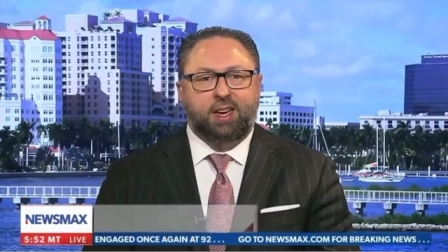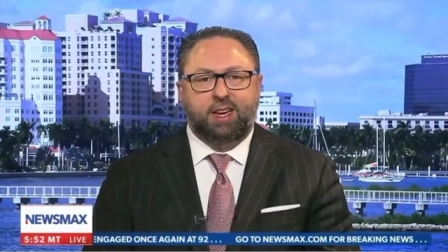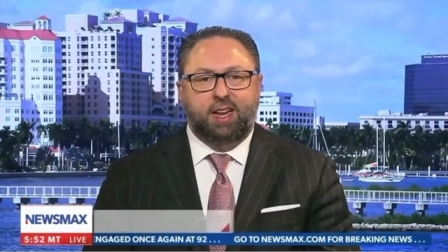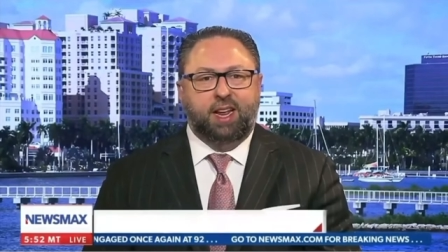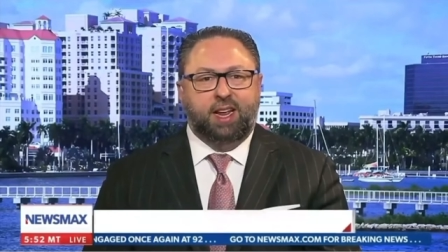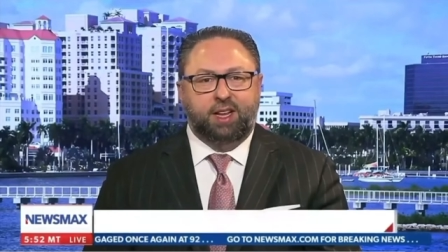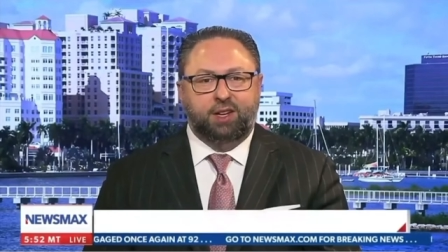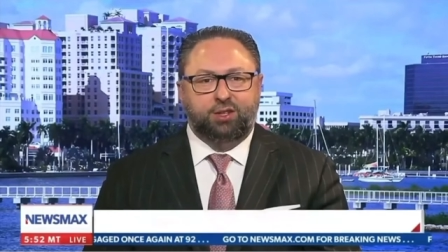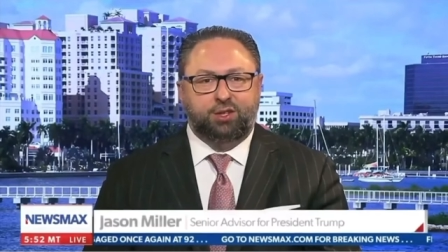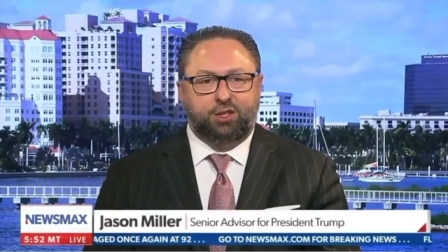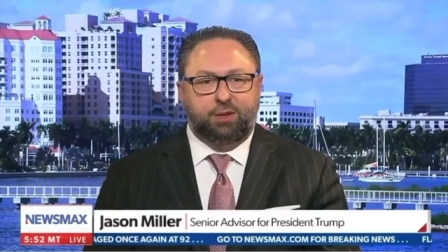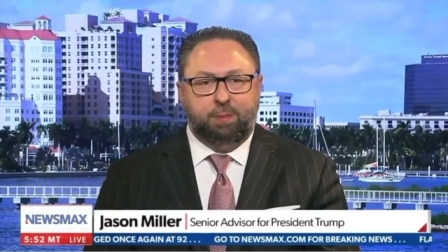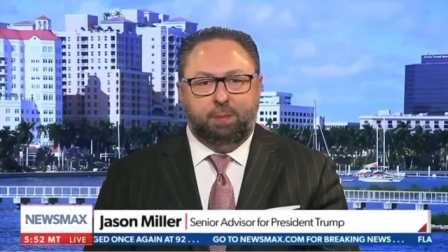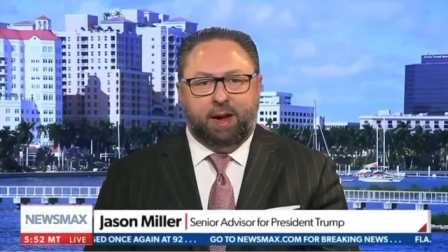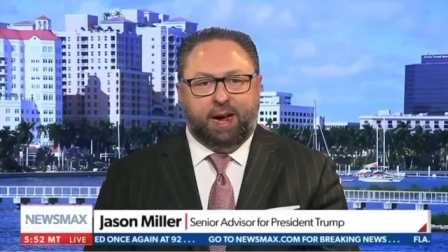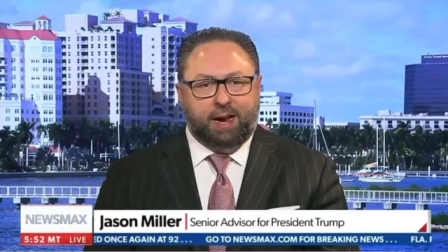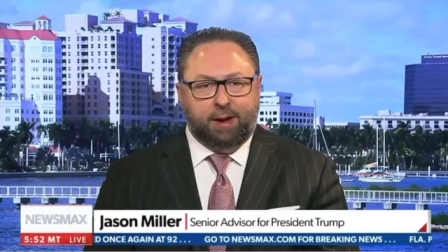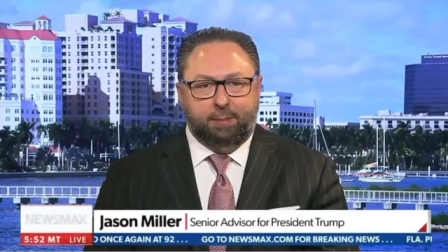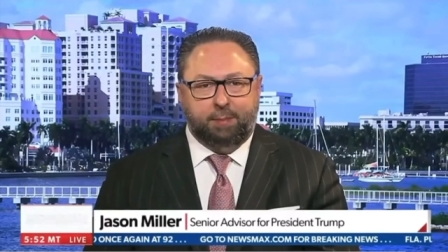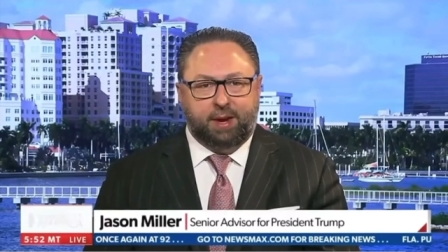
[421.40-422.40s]

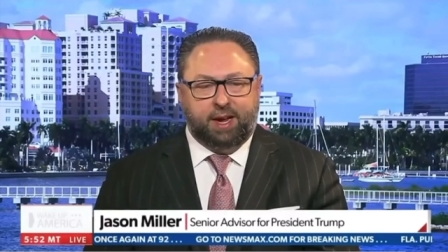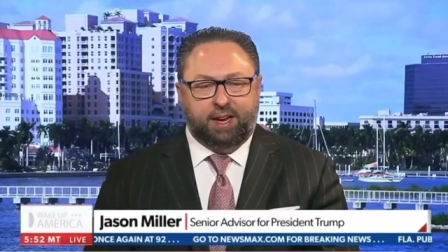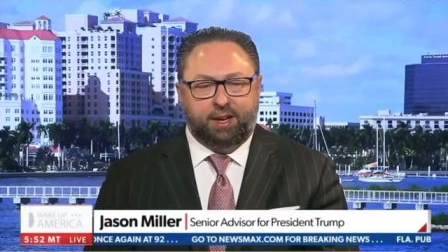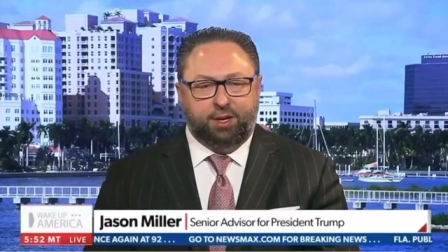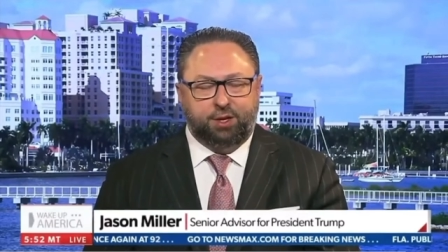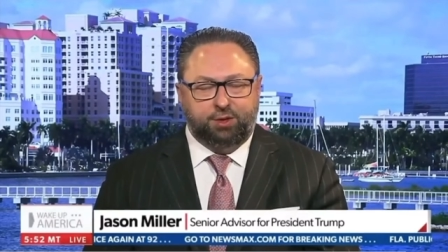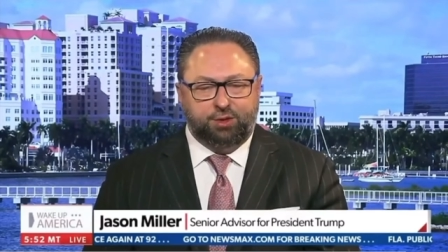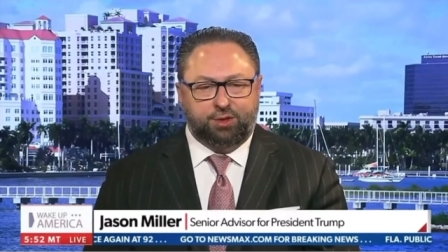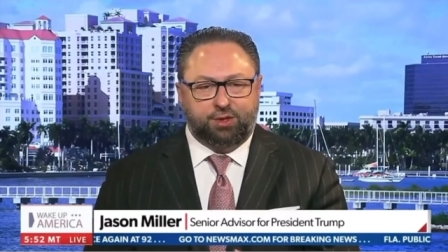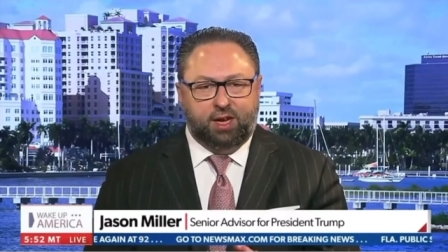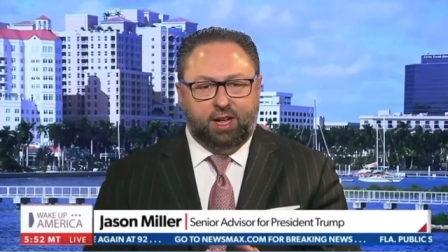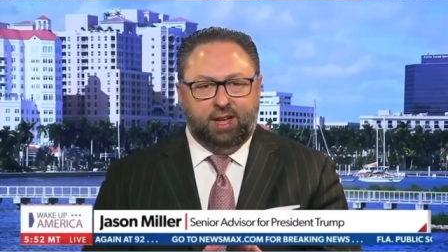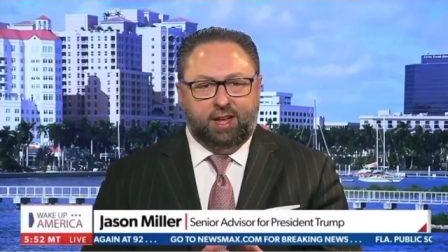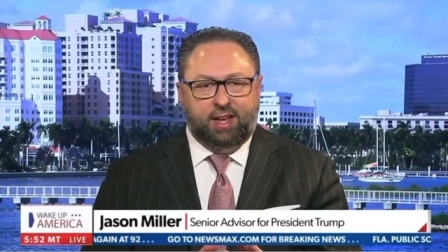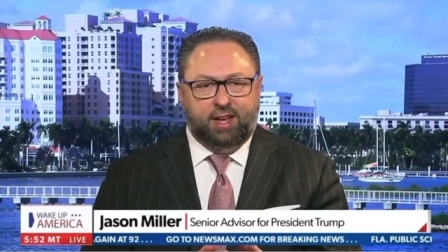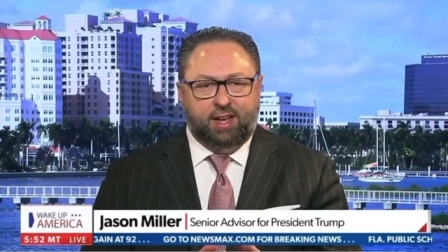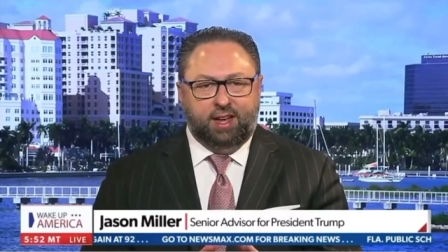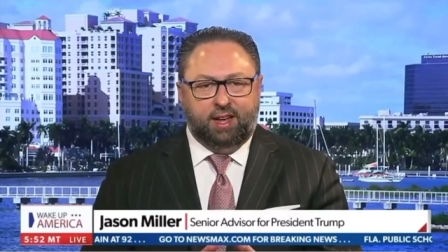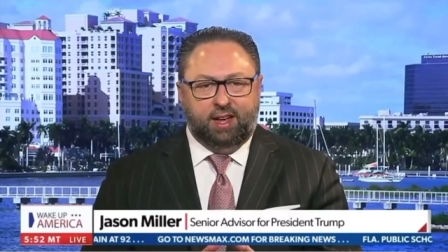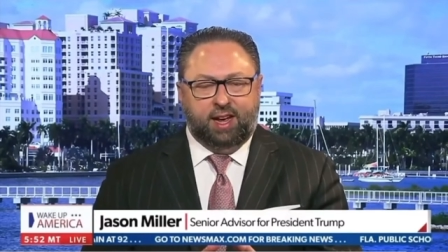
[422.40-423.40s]
unhinged madman who's
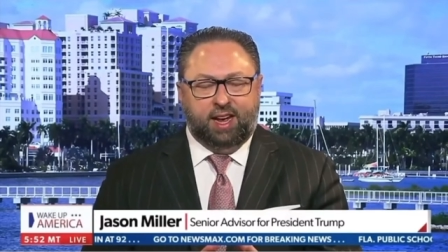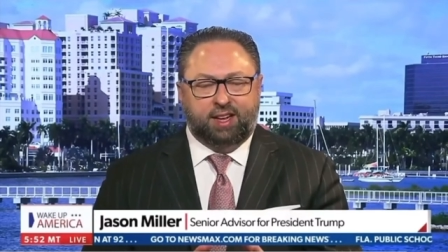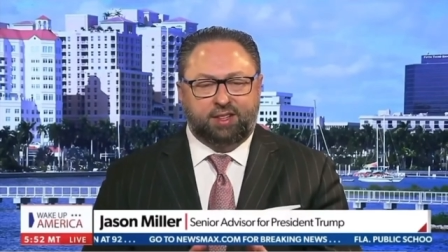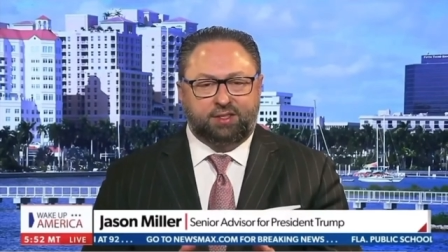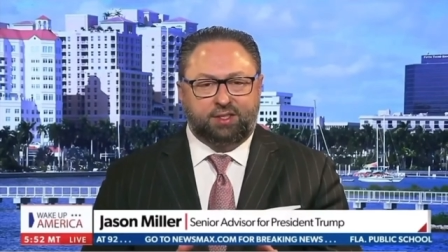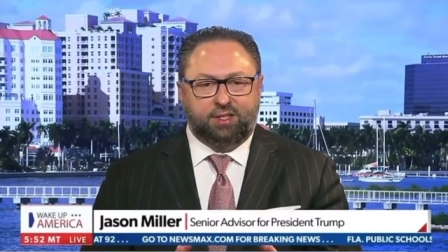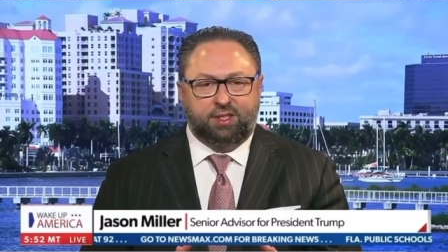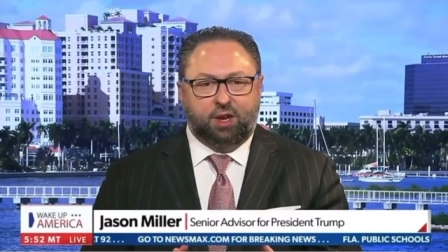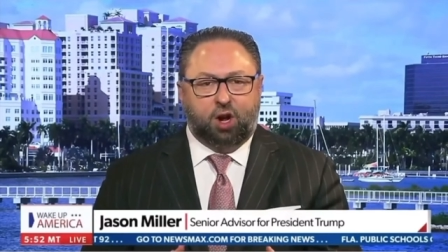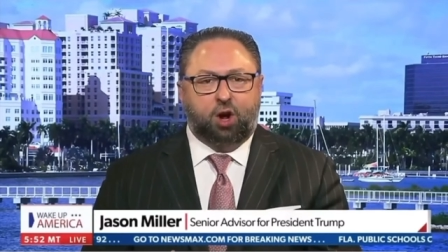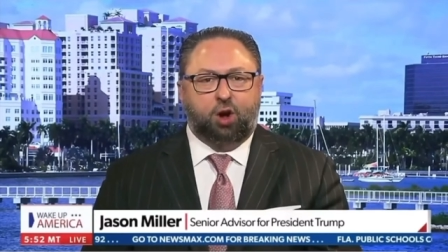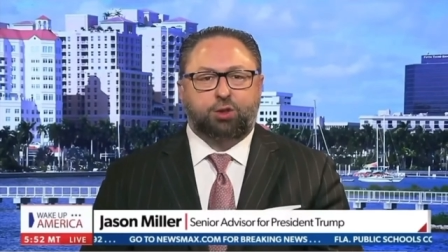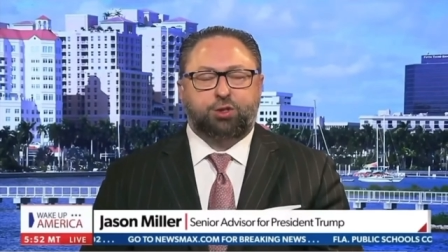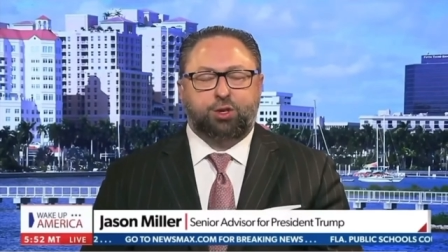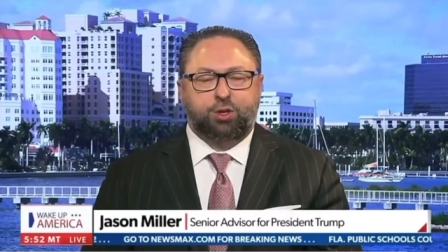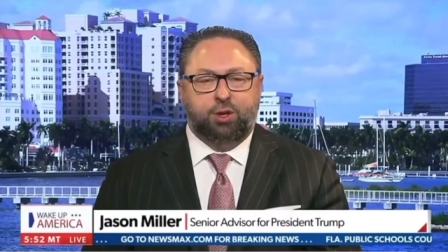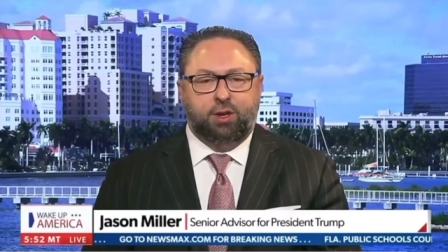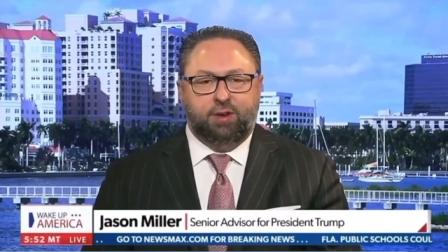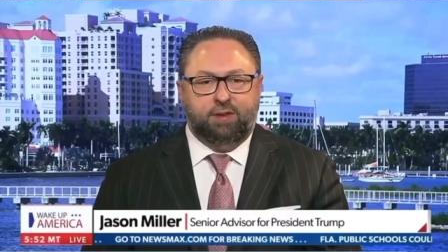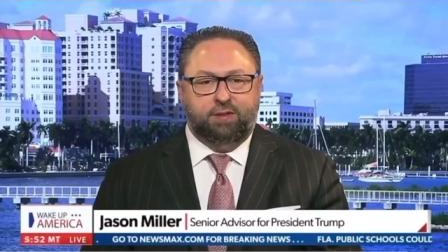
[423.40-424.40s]
uh, has an
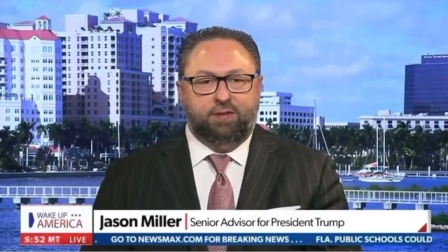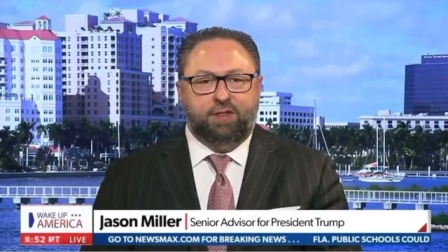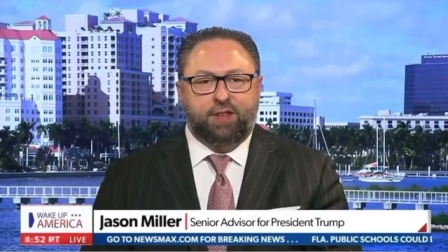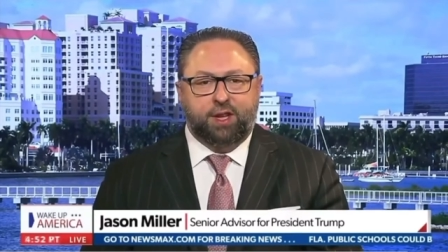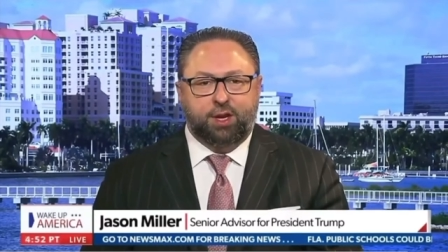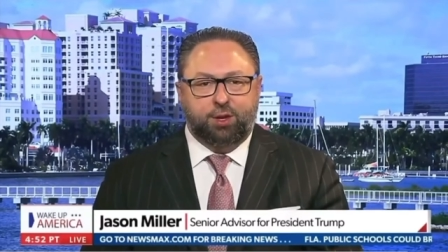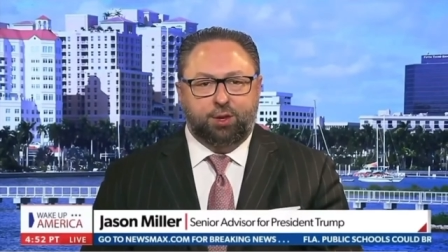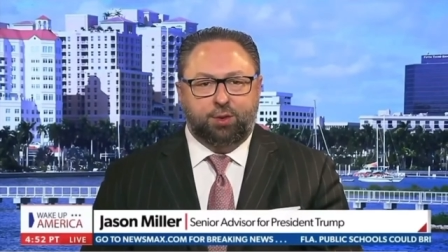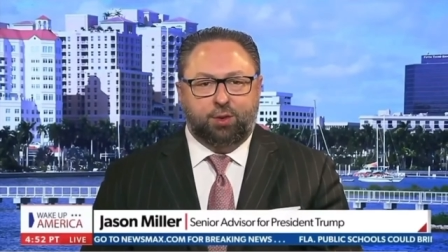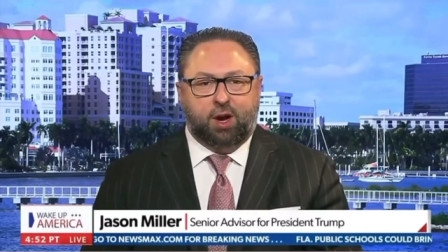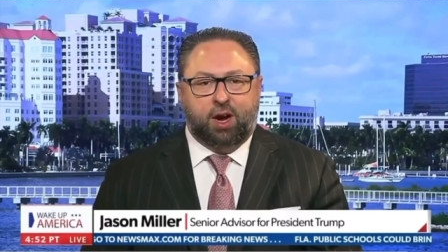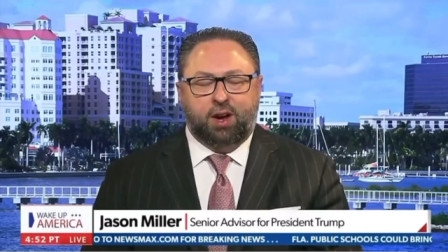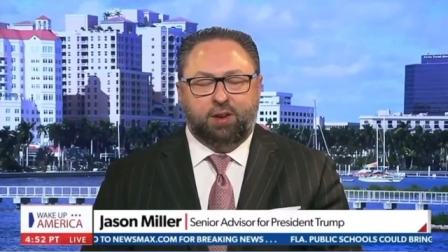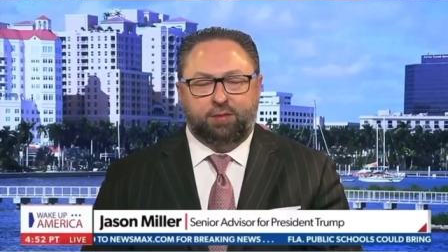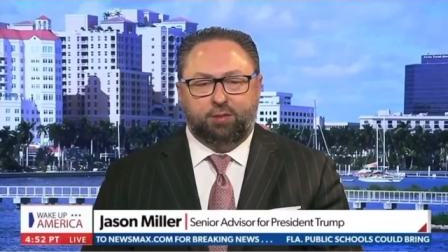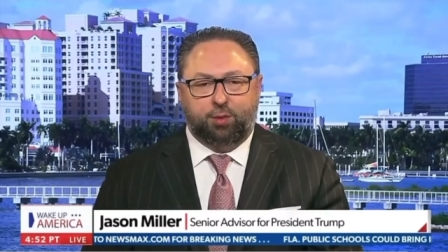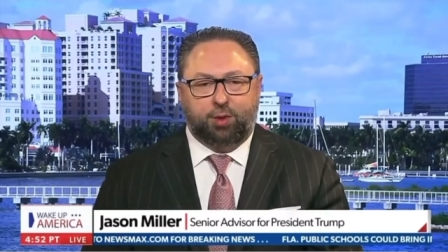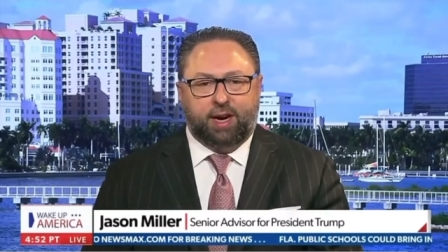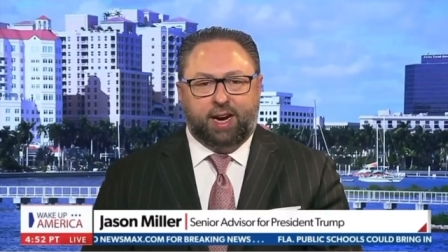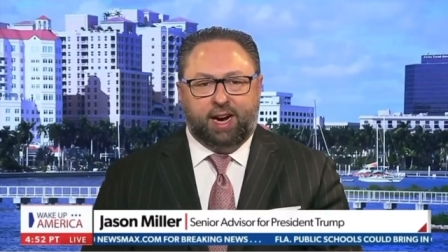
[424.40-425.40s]
alternate view
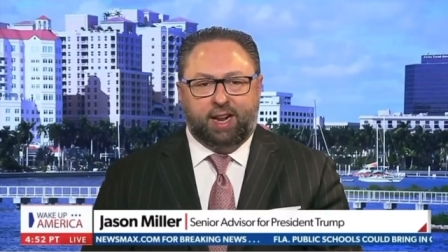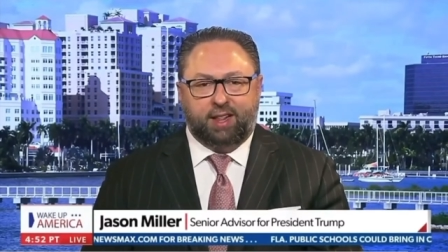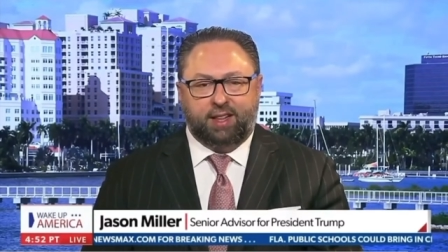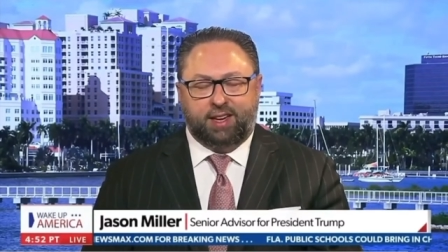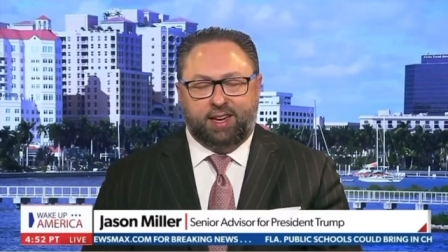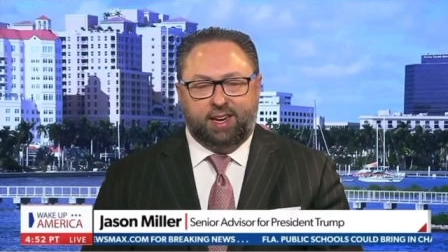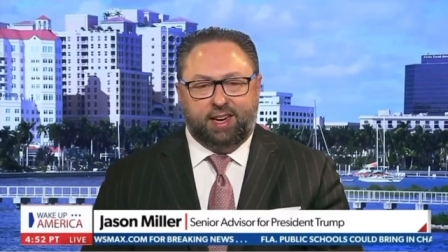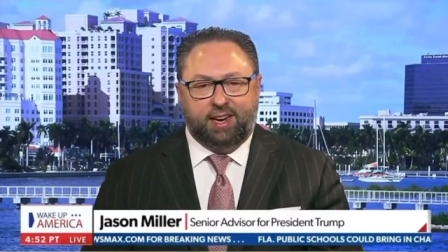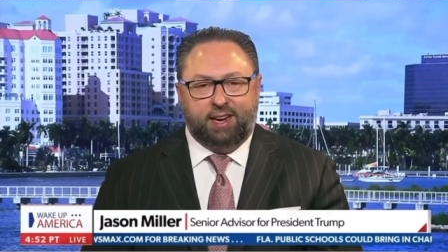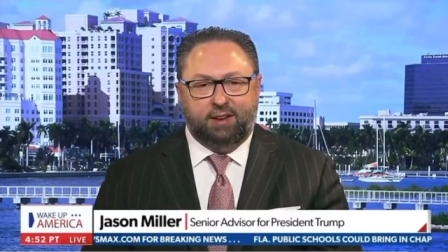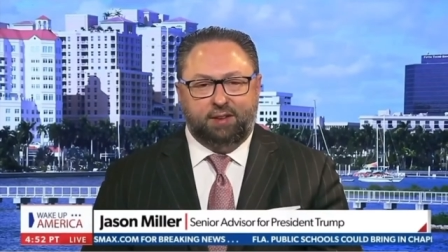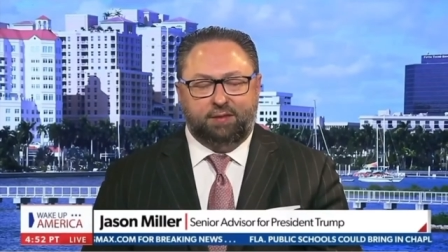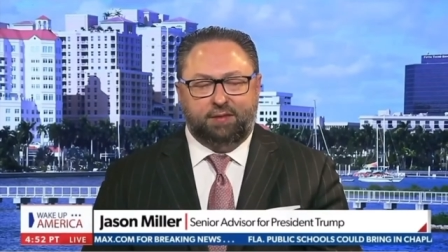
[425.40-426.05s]
of reality.